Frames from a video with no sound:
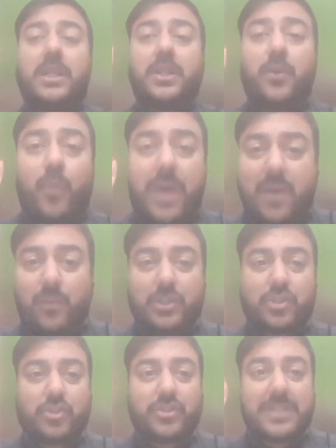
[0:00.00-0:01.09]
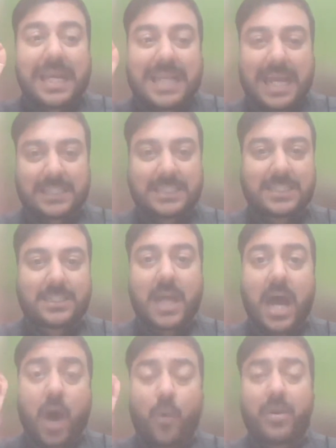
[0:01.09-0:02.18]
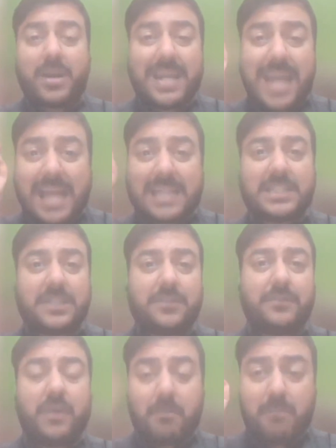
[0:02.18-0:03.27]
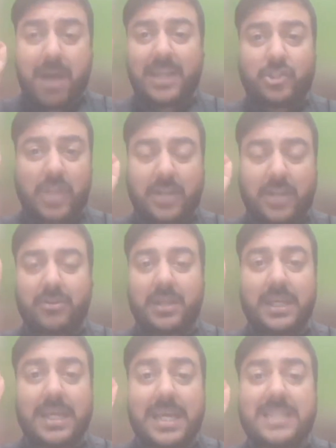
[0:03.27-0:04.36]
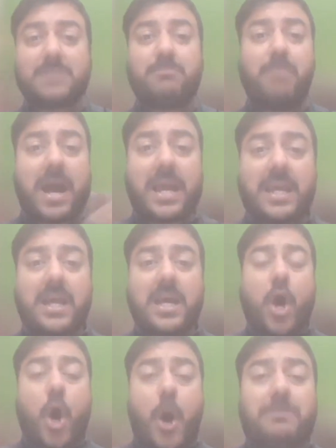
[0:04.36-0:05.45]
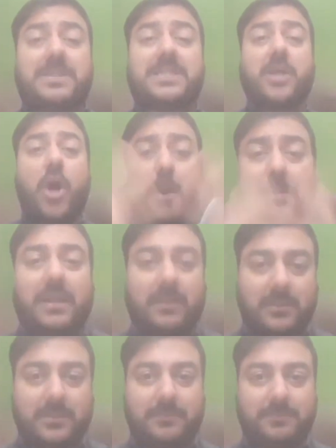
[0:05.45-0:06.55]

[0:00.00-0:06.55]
The way we should neglect our negative mind chattering is by absorbing